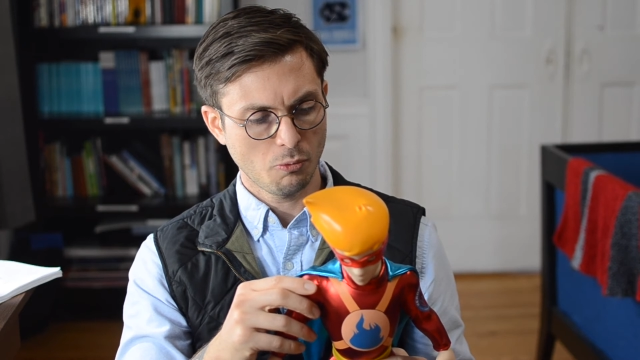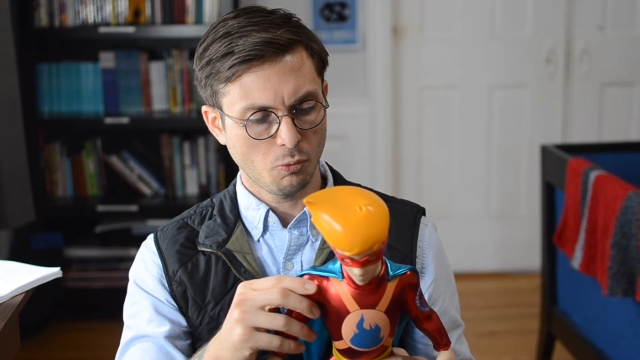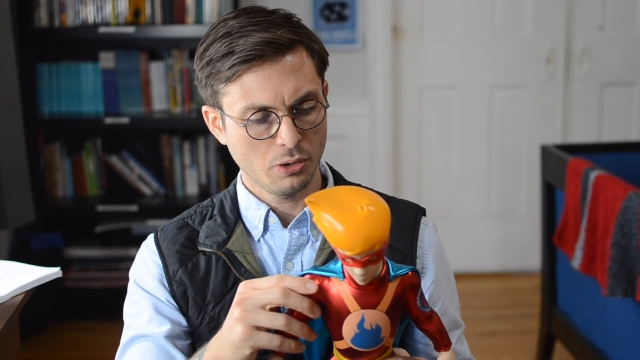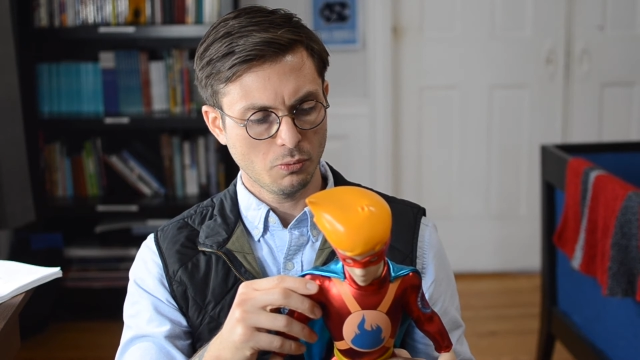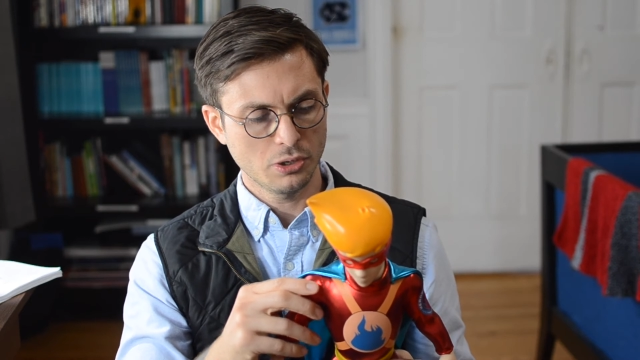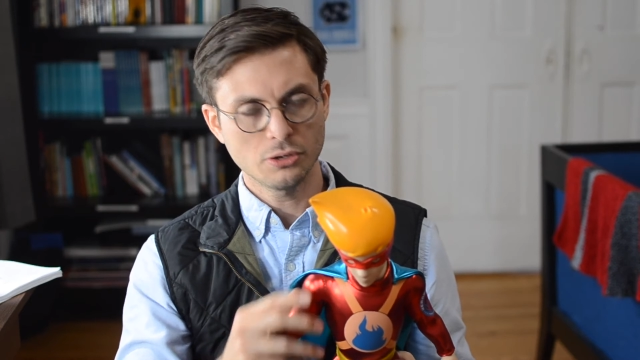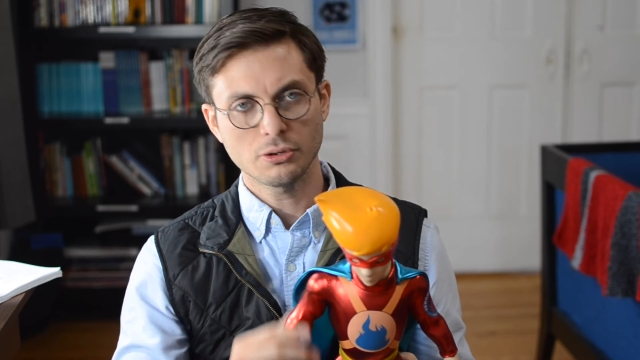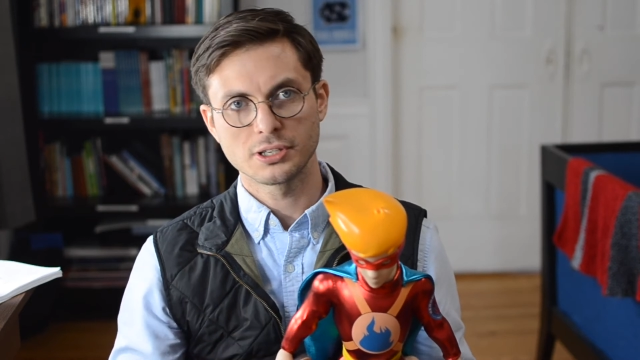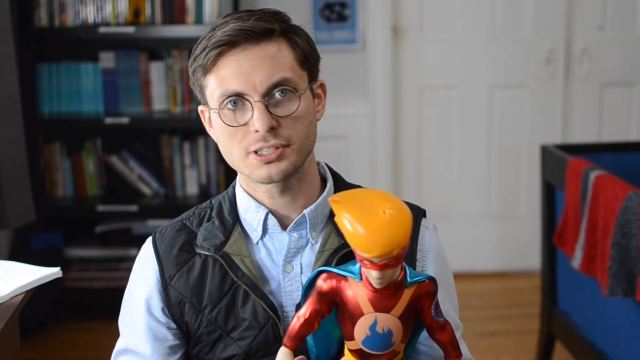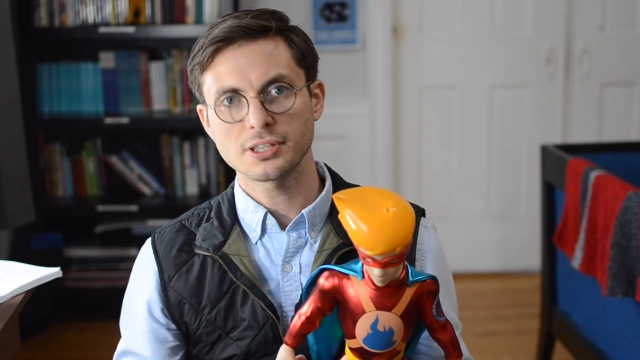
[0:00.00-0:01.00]
we do
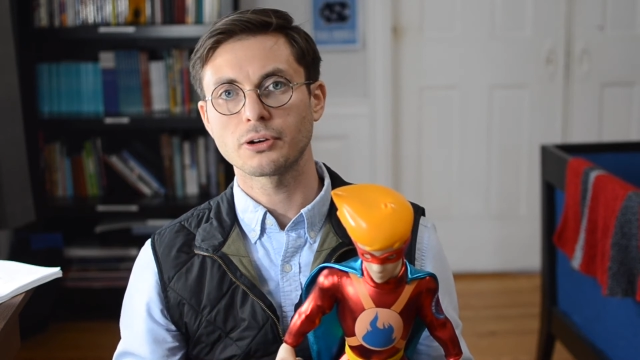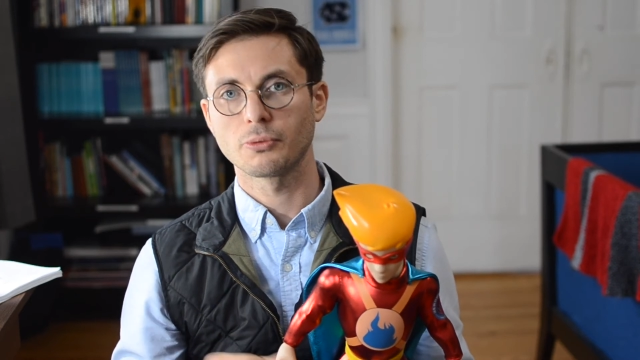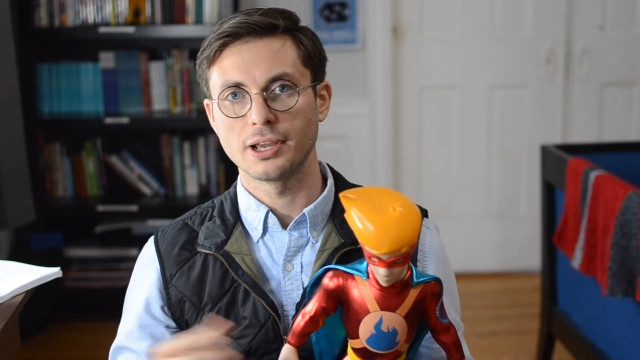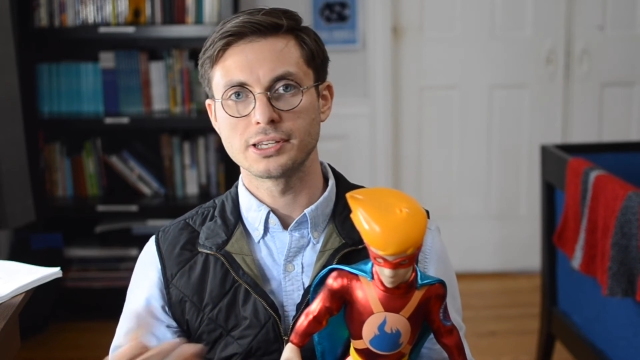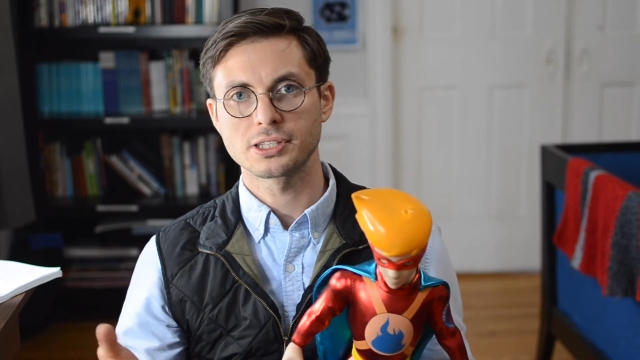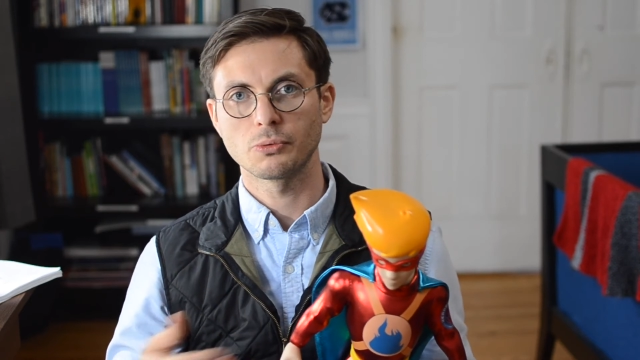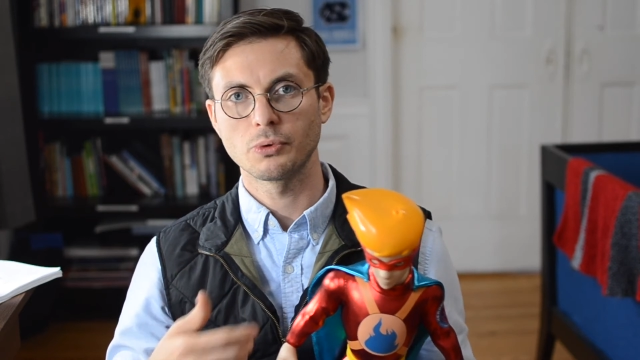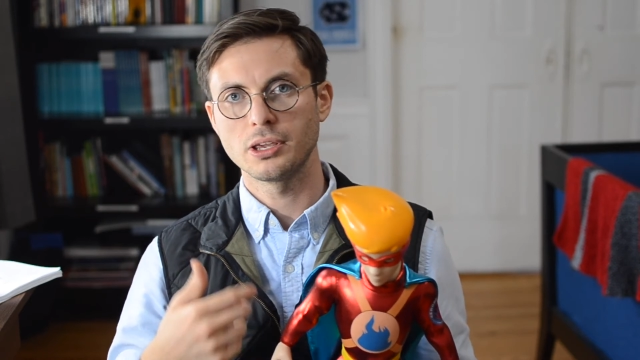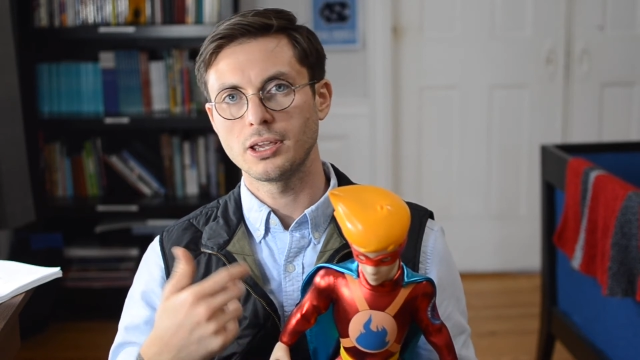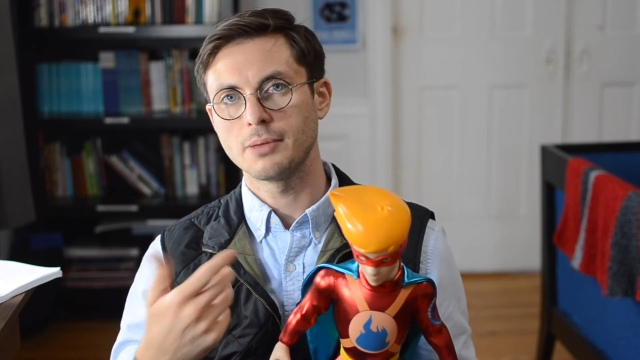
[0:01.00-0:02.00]
consider ways that
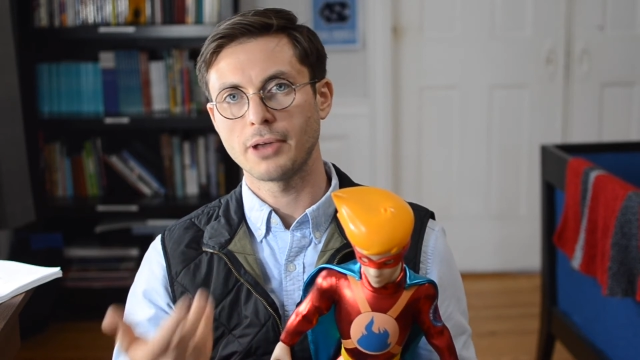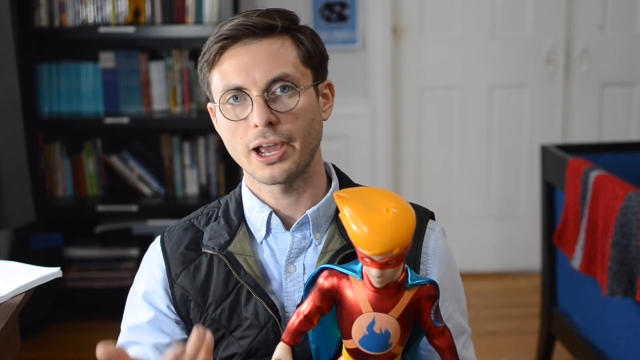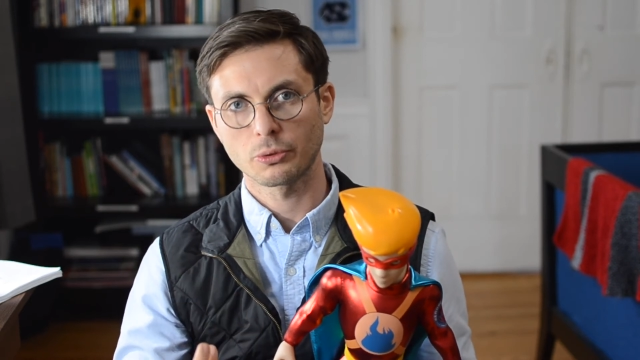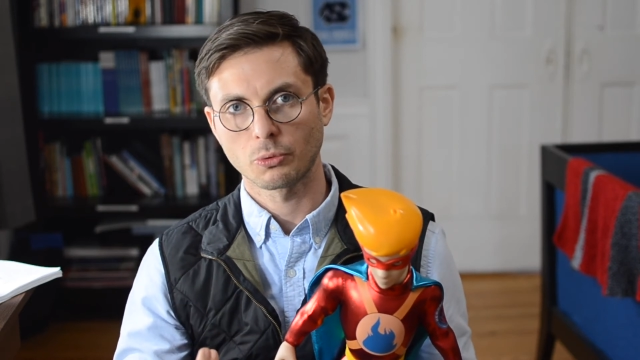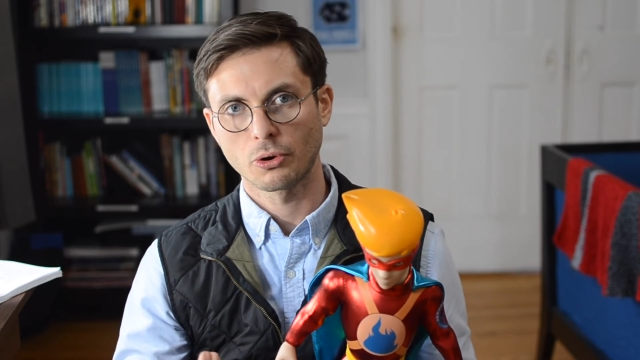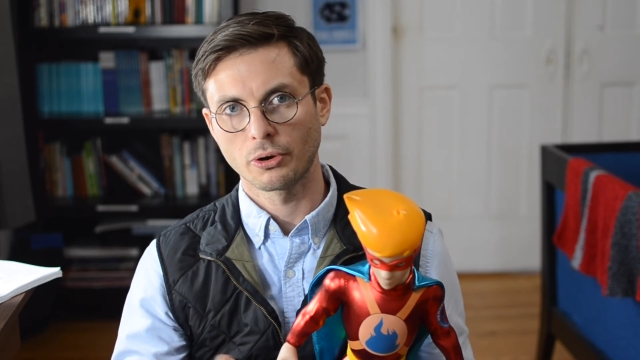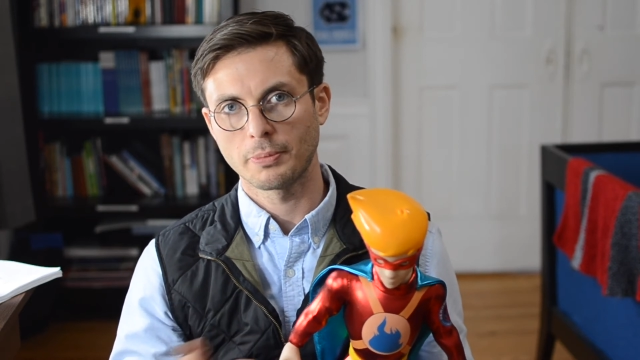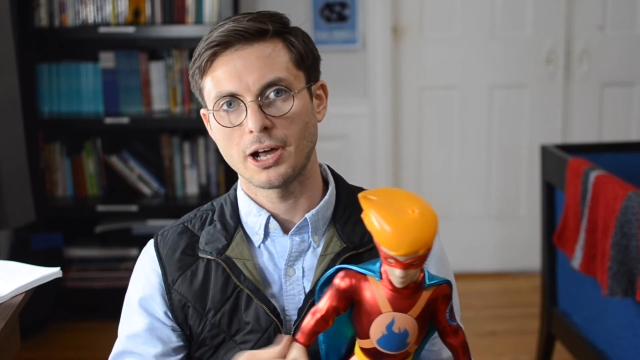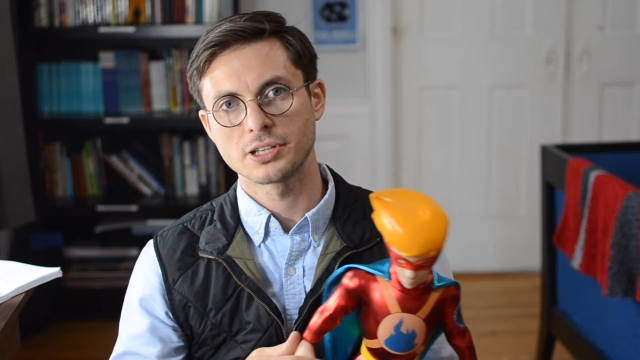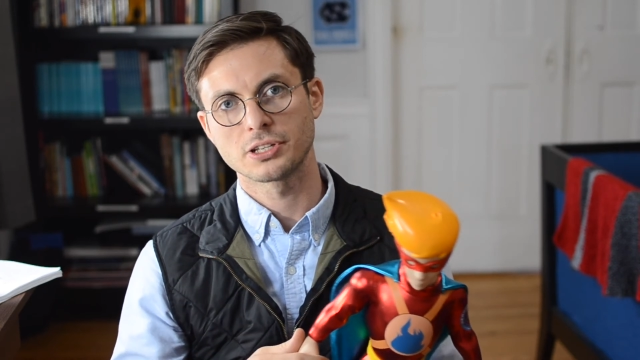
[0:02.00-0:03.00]
we impact the world in a
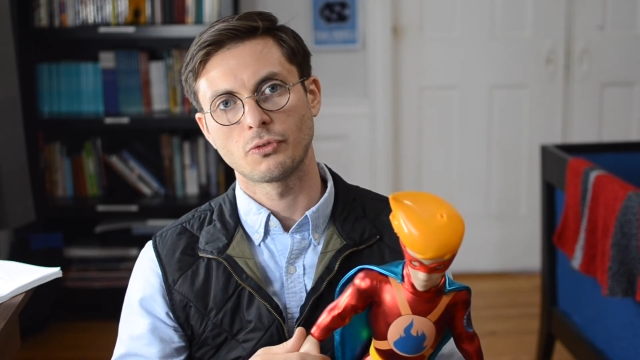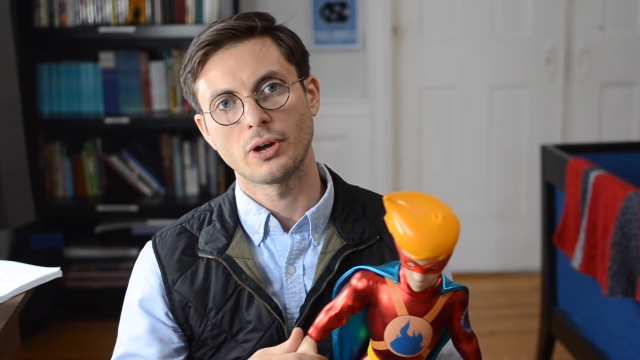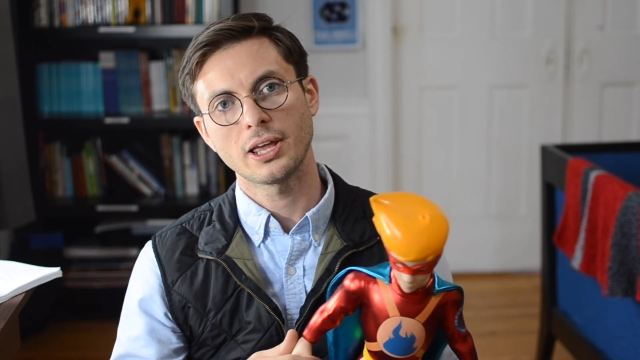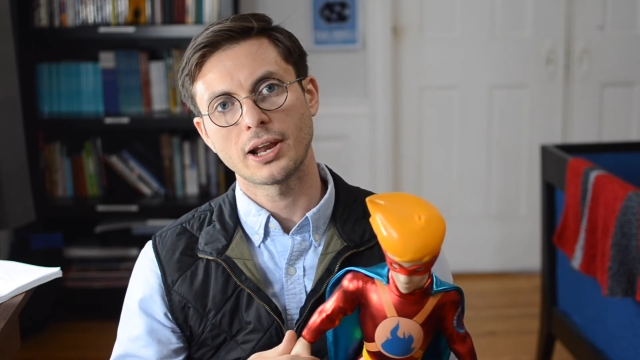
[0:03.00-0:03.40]
positive way,